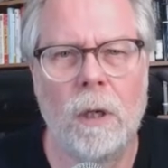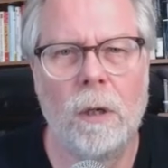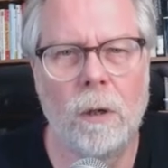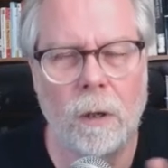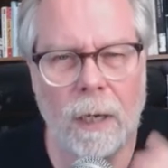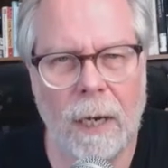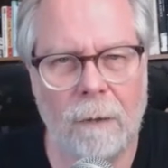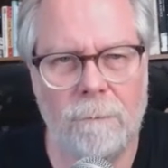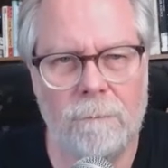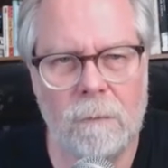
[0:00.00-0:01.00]
you're going
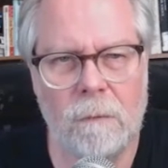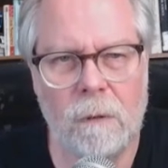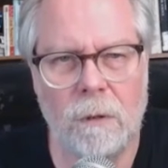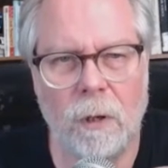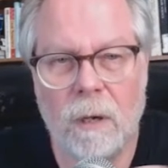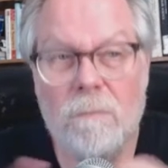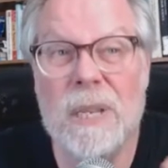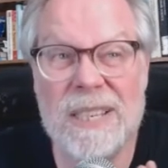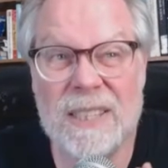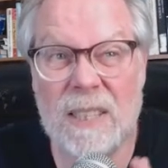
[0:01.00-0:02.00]
to
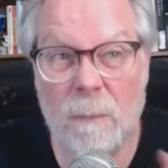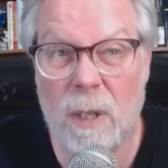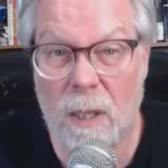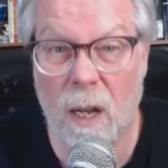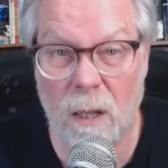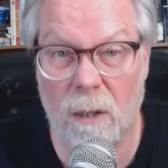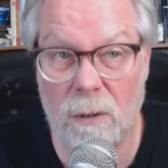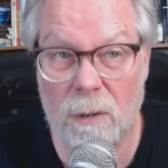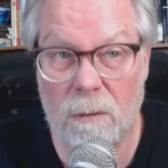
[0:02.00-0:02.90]
miss some of the colors.